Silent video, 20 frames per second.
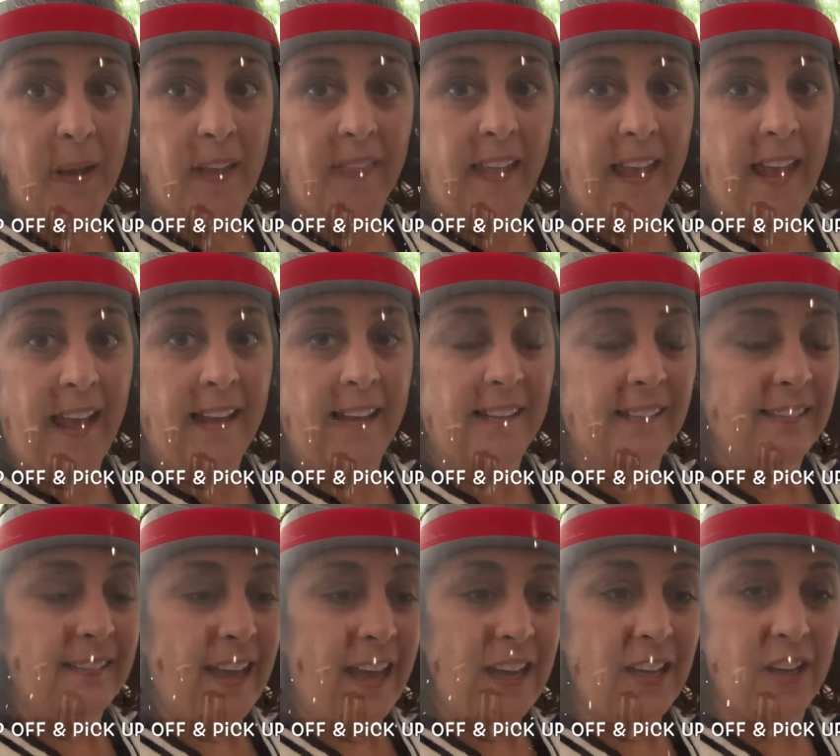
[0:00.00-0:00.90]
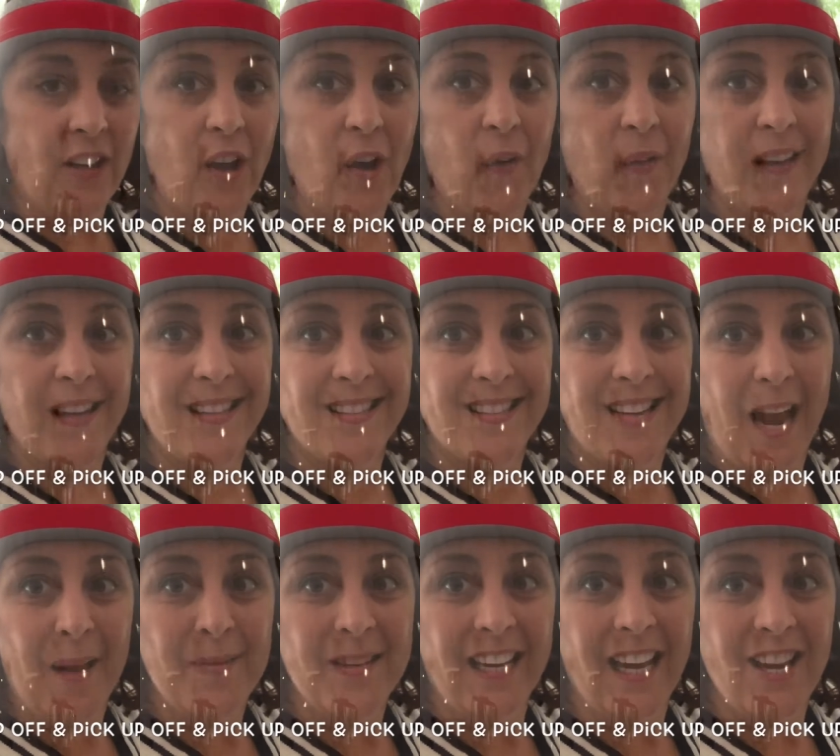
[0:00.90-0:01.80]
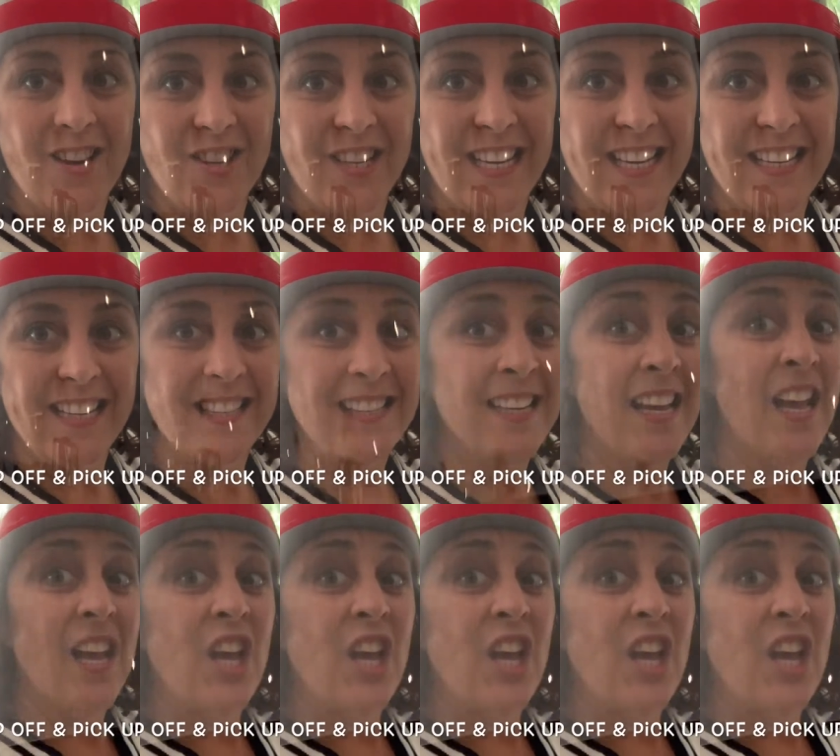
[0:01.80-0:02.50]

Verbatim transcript: and they let you know that it's time to get your kids,